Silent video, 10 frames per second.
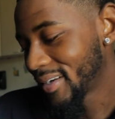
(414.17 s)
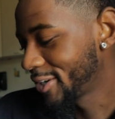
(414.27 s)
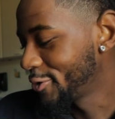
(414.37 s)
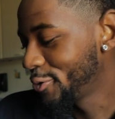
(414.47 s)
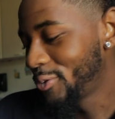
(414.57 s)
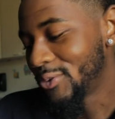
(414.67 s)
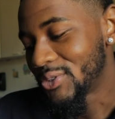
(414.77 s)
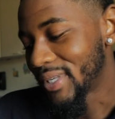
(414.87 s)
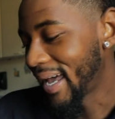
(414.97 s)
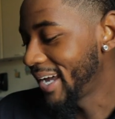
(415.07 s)
Cool.
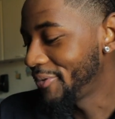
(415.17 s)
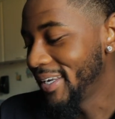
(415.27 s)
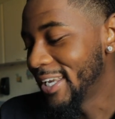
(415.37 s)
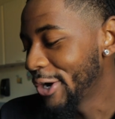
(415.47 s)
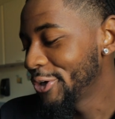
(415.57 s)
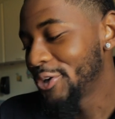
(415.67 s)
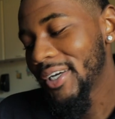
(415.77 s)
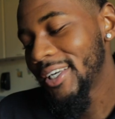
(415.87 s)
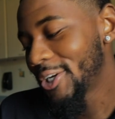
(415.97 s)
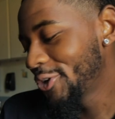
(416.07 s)
Hey, we know you
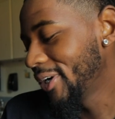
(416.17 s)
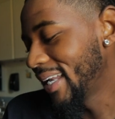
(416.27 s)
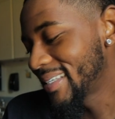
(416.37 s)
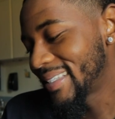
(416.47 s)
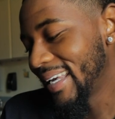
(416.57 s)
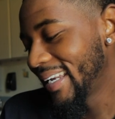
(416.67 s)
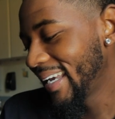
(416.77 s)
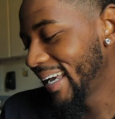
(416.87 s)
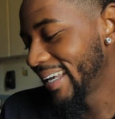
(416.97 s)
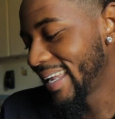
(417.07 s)
could do it. Let's see it
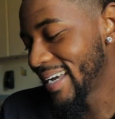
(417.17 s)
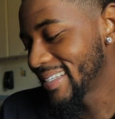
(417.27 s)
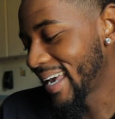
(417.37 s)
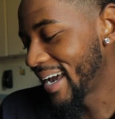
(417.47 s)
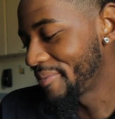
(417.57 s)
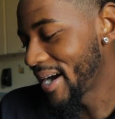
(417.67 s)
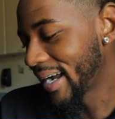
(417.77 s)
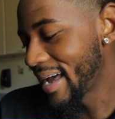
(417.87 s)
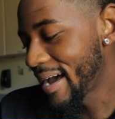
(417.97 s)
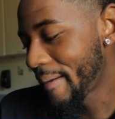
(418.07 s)
again next game, my
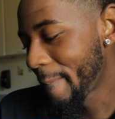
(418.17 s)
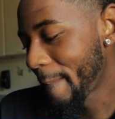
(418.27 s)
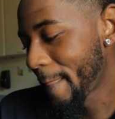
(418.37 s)
guy.